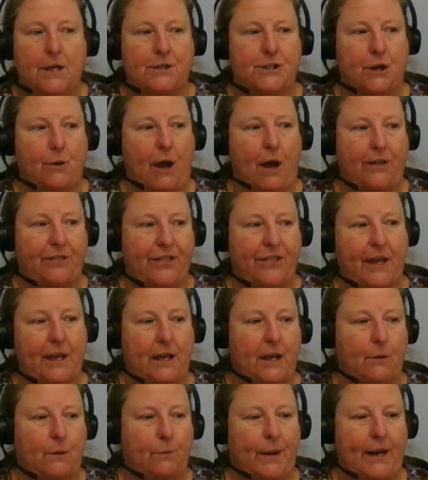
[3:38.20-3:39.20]
So I
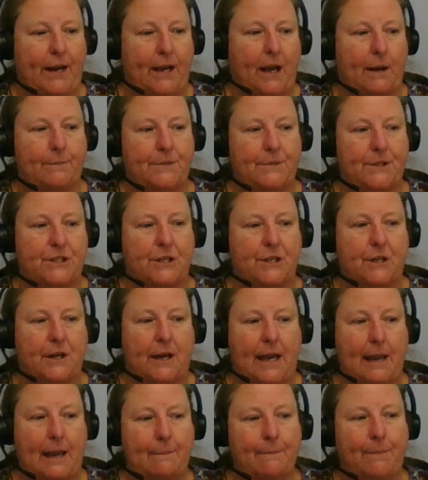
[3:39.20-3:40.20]
think when it comes
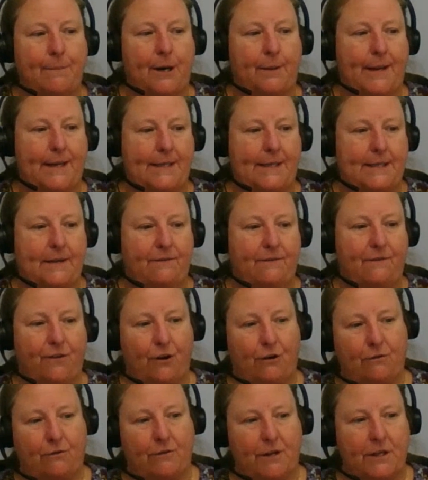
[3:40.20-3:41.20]
to implementing
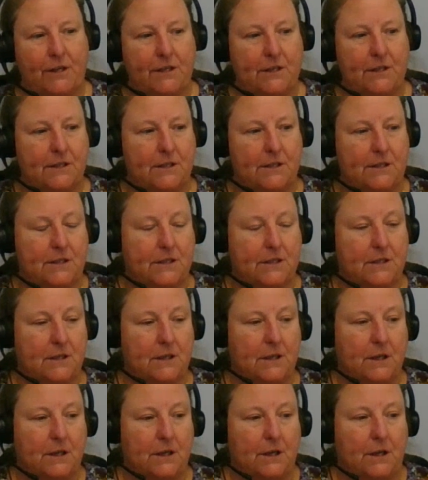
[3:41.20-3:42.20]
Florence,
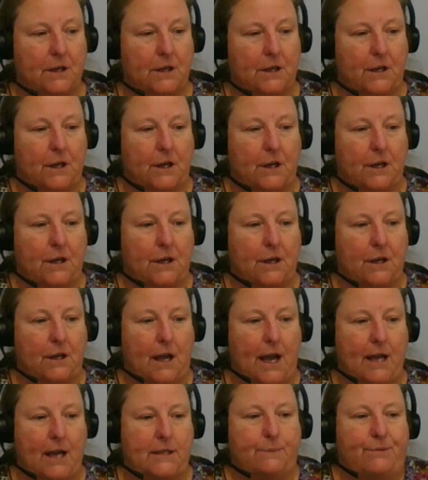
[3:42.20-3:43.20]

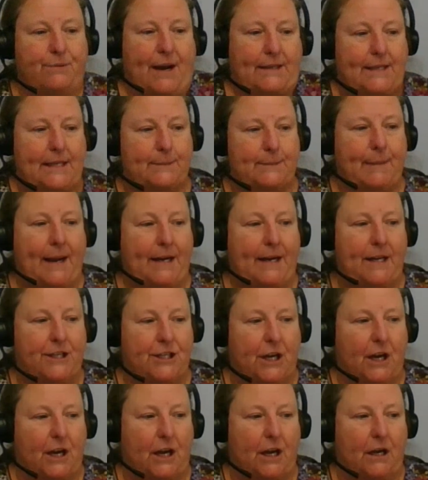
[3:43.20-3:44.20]
as a practice
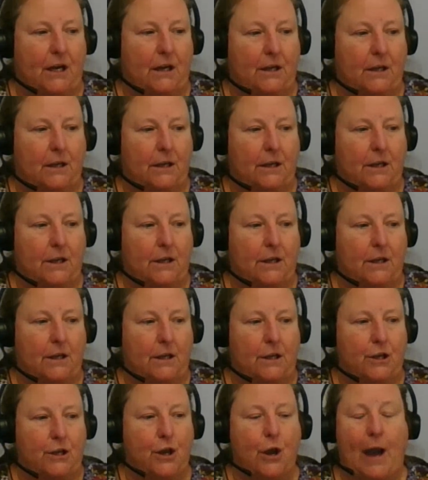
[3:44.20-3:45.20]
manager,
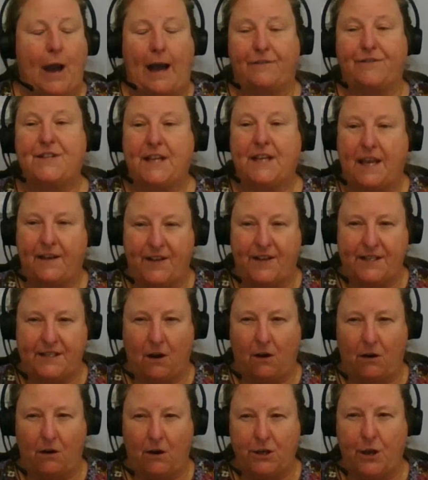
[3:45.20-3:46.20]
you have to give it
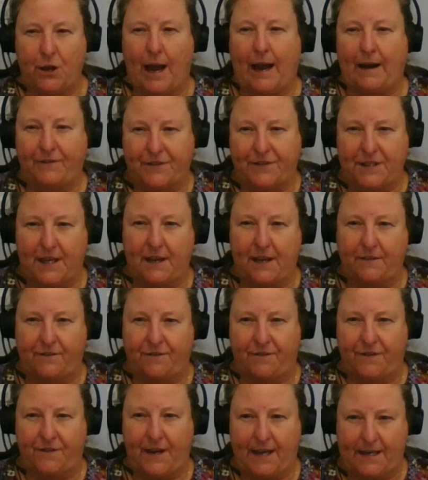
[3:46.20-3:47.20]

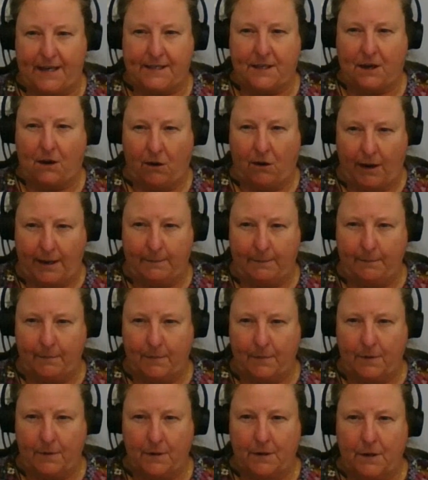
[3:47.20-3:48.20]
time,
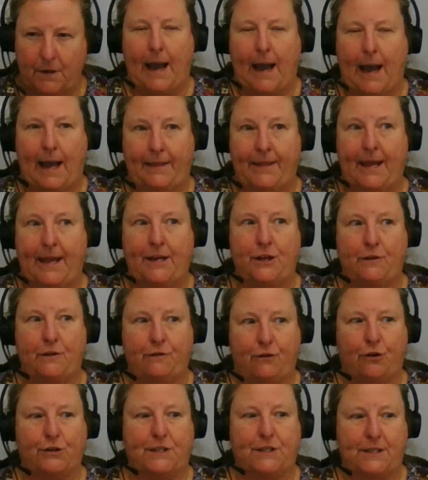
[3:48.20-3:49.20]
and then
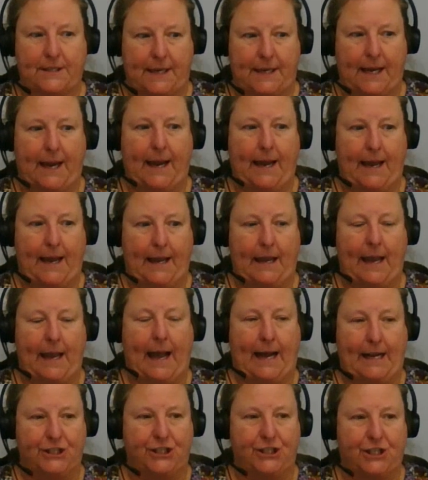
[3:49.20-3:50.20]
you've got to say,
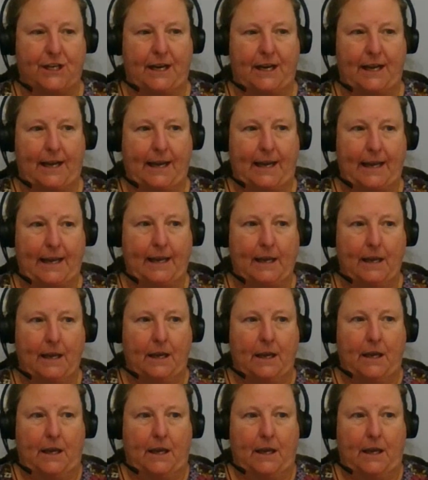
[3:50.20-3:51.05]
actually,